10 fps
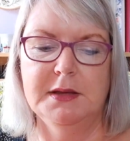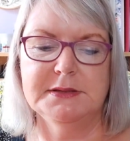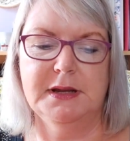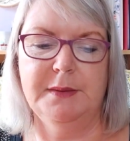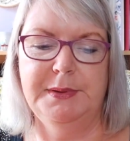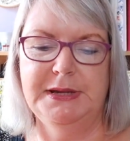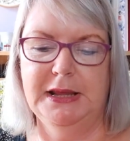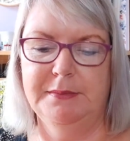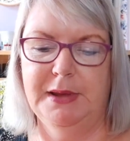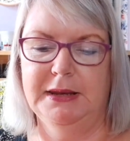so let me
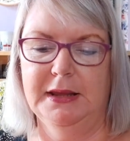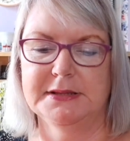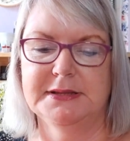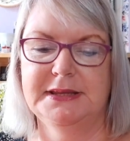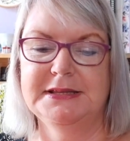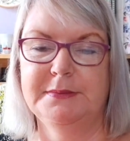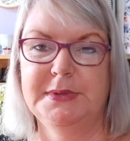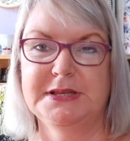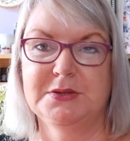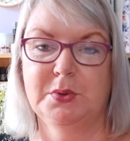take them out again so these have
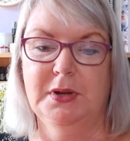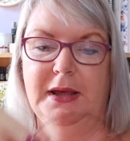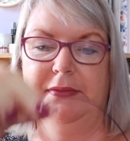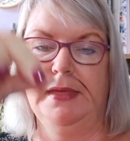been stored like